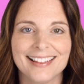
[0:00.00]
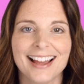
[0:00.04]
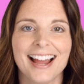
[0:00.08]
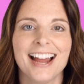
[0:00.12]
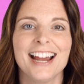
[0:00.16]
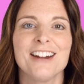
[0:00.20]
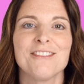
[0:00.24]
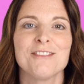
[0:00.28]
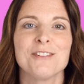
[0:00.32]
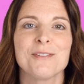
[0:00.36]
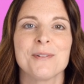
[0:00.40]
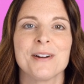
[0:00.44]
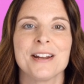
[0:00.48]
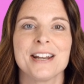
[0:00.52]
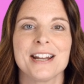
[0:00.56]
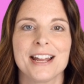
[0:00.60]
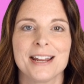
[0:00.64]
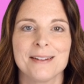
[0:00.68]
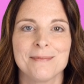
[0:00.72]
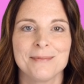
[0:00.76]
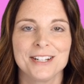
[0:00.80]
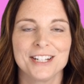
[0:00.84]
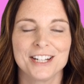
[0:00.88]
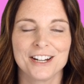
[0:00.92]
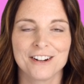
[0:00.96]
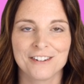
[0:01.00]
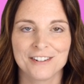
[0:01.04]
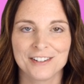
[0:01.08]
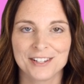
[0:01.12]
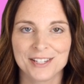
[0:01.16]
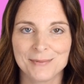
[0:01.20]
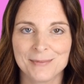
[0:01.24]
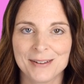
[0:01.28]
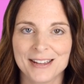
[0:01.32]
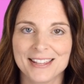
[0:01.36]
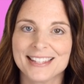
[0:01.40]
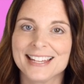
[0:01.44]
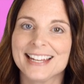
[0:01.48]
Hi everyone, I'm Sharon
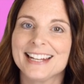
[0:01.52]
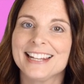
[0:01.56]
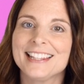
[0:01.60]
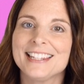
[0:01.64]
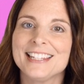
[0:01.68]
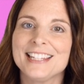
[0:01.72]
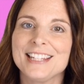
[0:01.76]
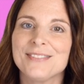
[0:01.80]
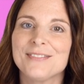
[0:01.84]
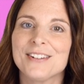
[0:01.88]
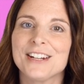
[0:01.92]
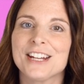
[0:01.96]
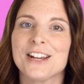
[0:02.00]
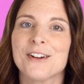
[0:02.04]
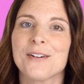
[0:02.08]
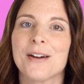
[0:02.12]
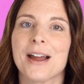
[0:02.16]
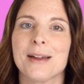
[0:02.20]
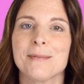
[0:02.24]
Smith, and in this video